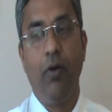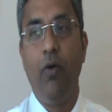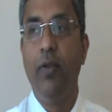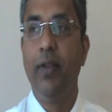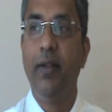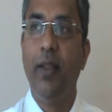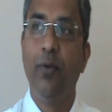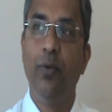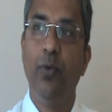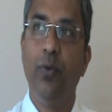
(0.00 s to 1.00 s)
All that they
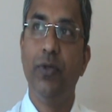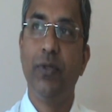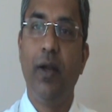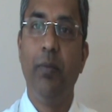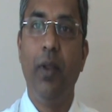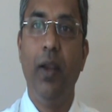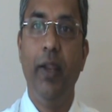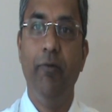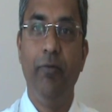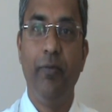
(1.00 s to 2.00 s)
could do was cut my
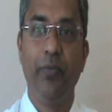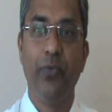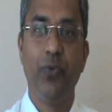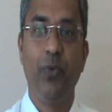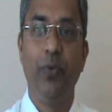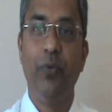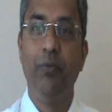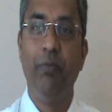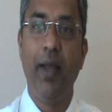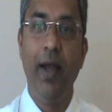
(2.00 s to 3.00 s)
leave.
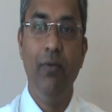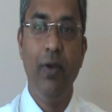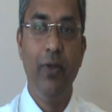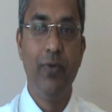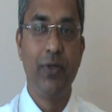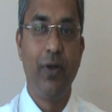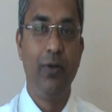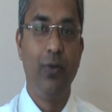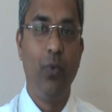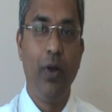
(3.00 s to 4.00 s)
So my annual leave was
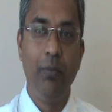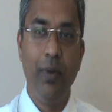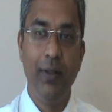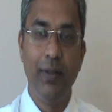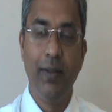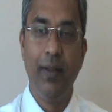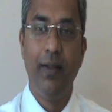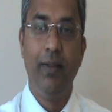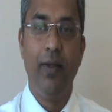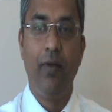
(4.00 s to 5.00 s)
cut to 1 month,
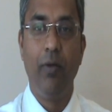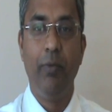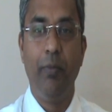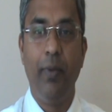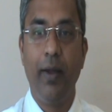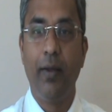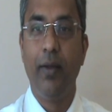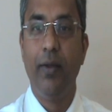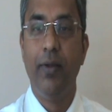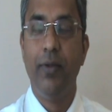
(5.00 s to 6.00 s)
they called me back.
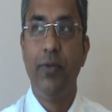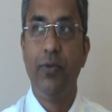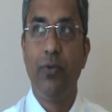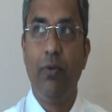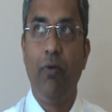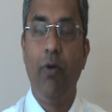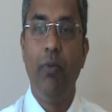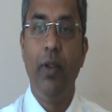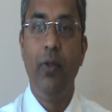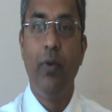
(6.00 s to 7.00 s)
So
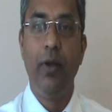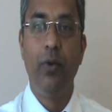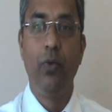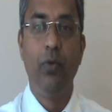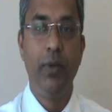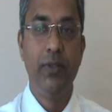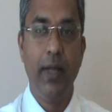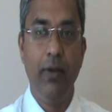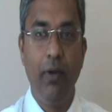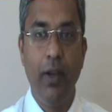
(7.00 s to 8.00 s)
normally you get 2
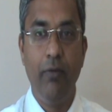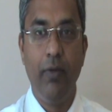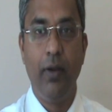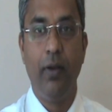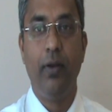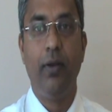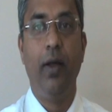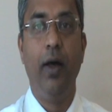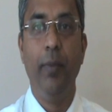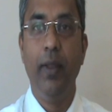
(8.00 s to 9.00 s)
months annual leave in
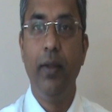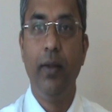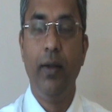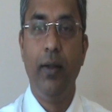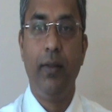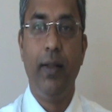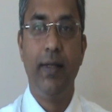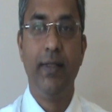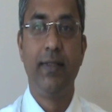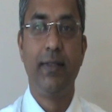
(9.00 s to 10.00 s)
army.
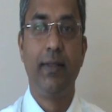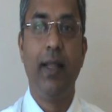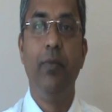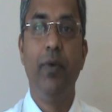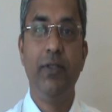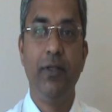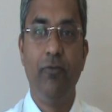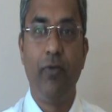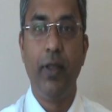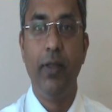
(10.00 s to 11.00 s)
That is 10 months
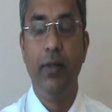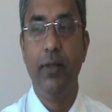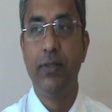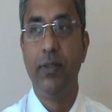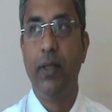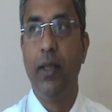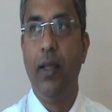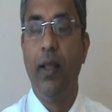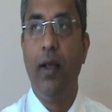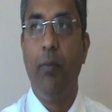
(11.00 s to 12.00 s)
in 5 years.
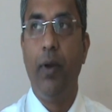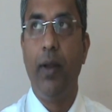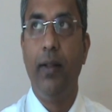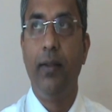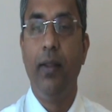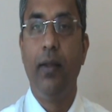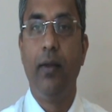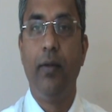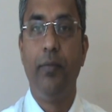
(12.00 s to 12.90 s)
But I think,